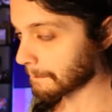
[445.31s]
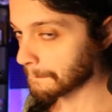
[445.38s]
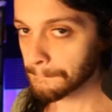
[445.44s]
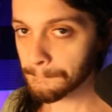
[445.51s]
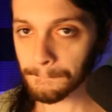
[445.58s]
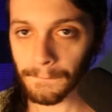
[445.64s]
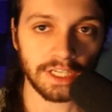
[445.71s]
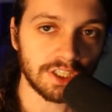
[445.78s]

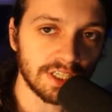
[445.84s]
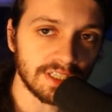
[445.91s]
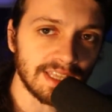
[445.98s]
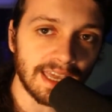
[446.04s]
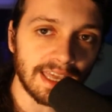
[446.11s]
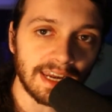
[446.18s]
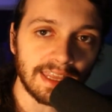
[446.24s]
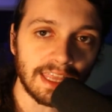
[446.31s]
But it's just
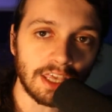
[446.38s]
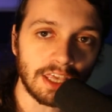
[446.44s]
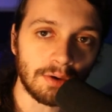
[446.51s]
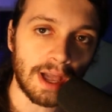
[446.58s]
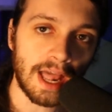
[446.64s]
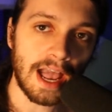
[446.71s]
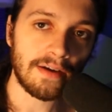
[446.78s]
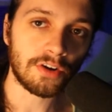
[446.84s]
like anything you
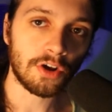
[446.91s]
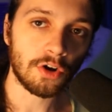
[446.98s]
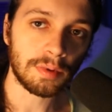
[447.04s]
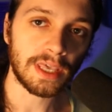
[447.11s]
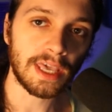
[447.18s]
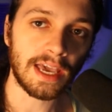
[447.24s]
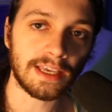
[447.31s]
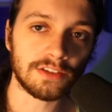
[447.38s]
would have in
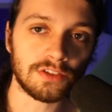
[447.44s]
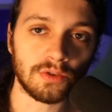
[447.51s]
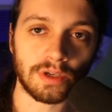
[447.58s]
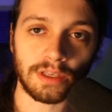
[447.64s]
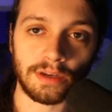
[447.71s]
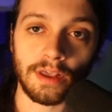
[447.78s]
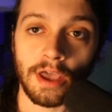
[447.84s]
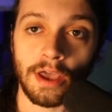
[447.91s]
OBS. You
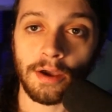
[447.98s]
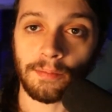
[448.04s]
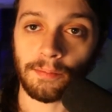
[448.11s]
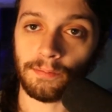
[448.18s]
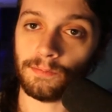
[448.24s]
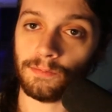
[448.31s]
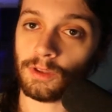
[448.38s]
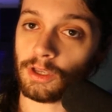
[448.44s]
can
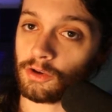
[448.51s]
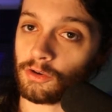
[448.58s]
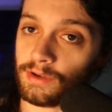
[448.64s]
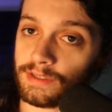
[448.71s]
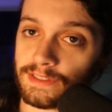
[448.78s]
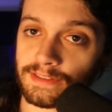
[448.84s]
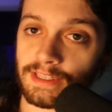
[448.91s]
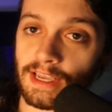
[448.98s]

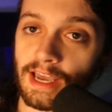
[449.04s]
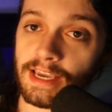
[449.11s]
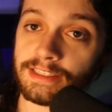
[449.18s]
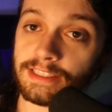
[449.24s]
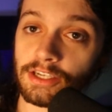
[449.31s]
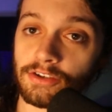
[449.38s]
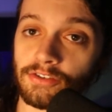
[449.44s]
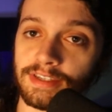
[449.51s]
increase the size,
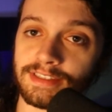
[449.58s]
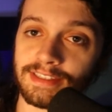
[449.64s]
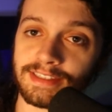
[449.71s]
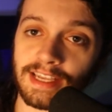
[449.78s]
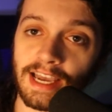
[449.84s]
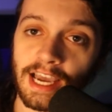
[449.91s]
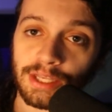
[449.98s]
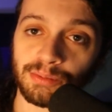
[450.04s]
decrease the
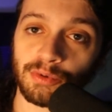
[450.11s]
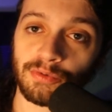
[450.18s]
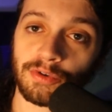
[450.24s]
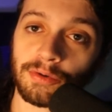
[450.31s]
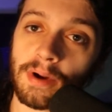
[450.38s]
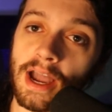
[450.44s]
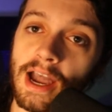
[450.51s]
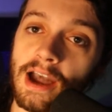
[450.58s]
size, move it
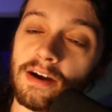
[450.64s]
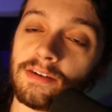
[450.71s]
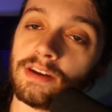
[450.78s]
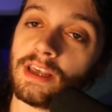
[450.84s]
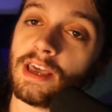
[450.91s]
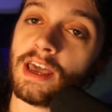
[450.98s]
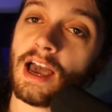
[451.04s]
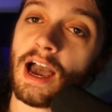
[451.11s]
around.
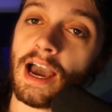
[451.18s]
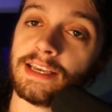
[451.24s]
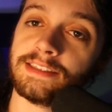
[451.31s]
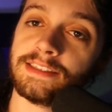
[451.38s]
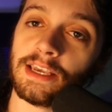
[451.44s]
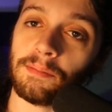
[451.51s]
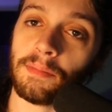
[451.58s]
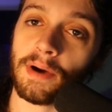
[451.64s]
I
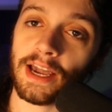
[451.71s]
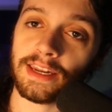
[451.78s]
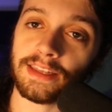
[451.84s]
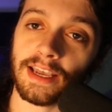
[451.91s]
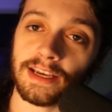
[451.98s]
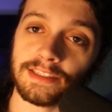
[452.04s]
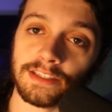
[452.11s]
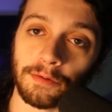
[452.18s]
set mine in
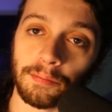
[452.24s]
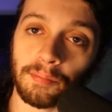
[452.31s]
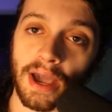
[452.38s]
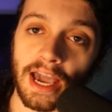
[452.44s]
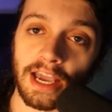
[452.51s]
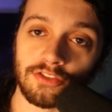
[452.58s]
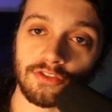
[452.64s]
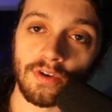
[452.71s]
nice little
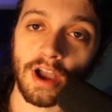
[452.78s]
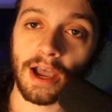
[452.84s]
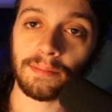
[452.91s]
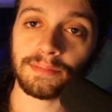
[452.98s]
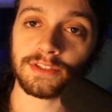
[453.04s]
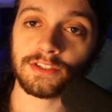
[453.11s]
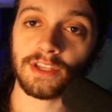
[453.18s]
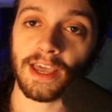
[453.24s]

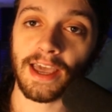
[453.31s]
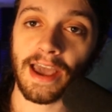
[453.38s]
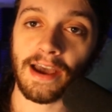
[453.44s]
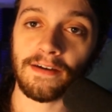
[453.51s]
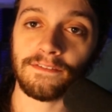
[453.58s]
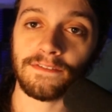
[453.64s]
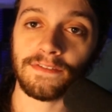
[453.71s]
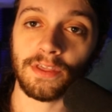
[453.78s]
backdrops to
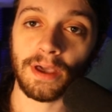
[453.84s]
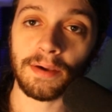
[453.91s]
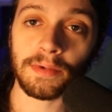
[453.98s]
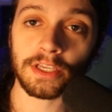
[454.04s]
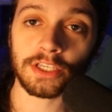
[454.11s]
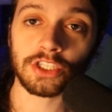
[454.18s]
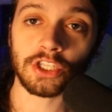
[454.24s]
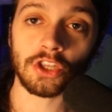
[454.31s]
have the
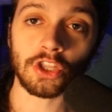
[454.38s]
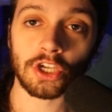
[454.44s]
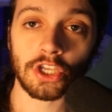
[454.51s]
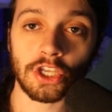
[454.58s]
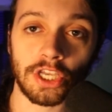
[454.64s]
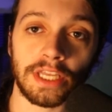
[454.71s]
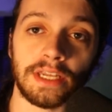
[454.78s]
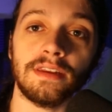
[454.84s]
image look
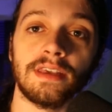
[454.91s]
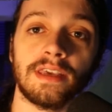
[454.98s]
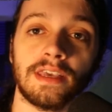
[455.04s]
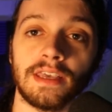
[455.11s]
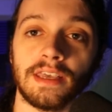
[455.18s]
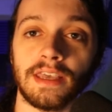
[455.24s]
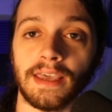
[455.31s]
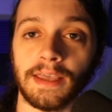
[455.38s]
good
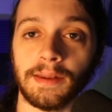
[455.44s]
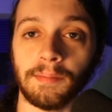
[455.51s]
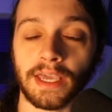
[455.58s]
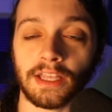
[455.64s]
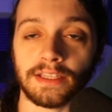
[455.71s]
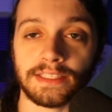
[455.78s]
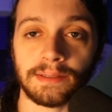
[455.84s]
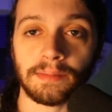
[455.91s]
and make
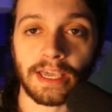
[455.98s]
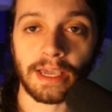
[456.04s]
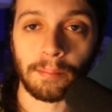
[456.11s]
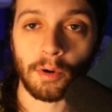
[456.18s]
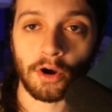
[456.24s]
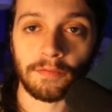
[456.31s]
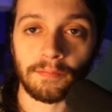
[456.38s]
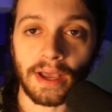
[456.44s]
it seem like a
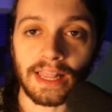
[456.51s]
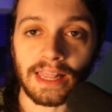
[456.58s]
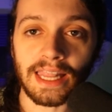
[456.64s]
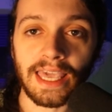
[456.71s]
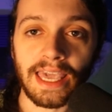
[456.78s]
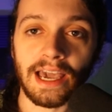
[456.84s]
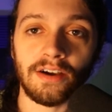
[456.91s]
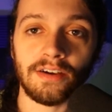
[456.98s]
part of my
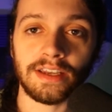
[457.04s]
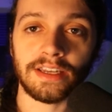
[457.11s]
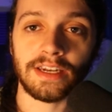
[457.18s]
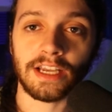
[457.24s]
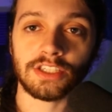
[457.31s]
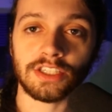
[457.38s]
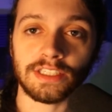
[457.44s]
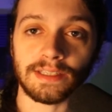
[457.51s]
layout and
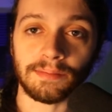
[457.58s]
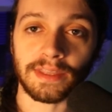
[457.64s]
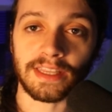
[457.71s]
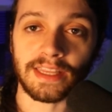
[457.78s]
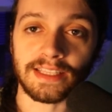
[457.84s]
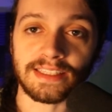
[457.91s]
not just something that's